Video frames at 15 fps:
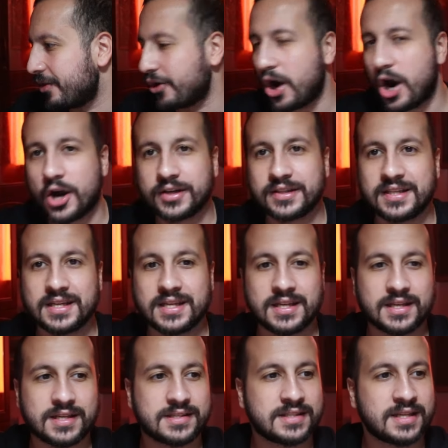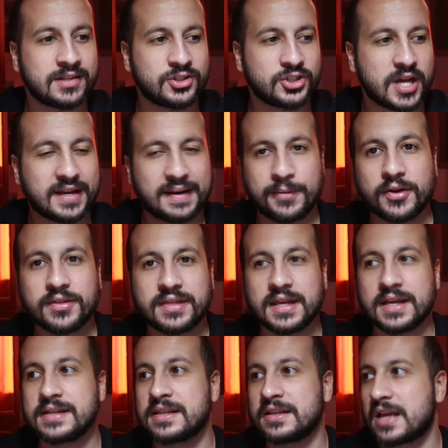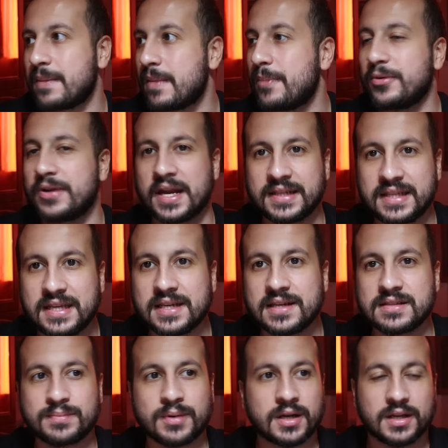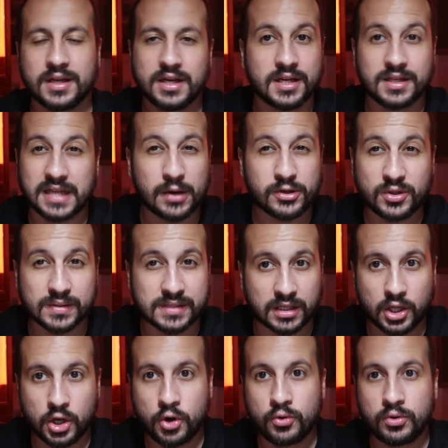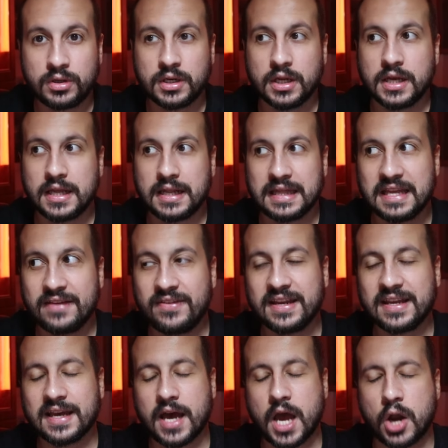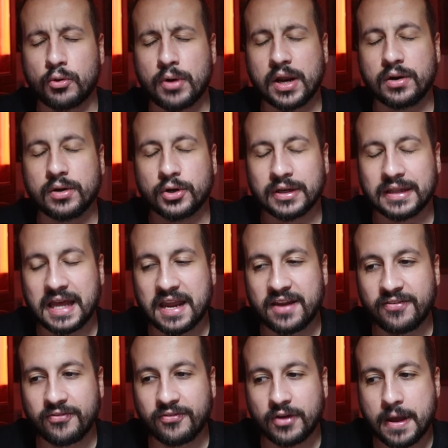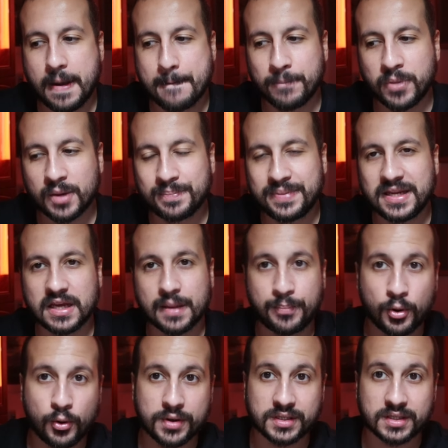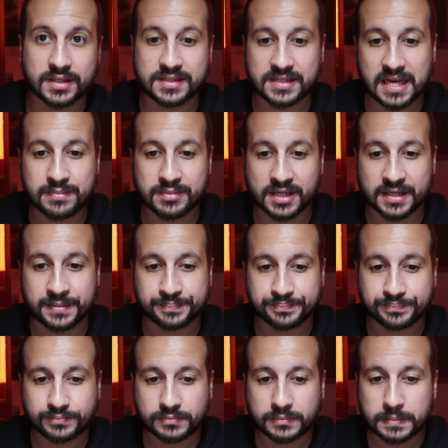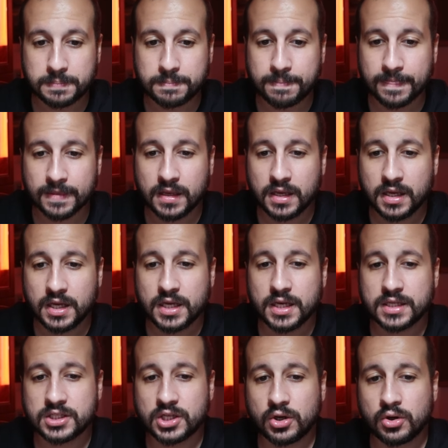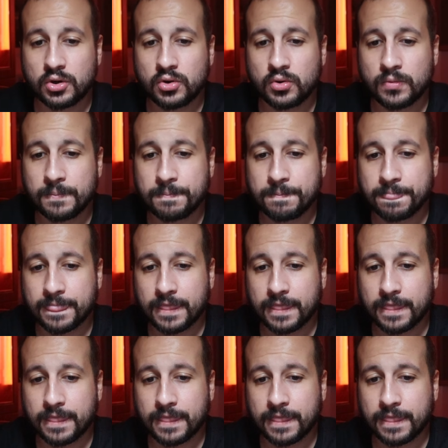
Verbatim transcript: other artists and chat about things and come up with ideas. But now she was alone, living a regular life, but being a poet at the same time. So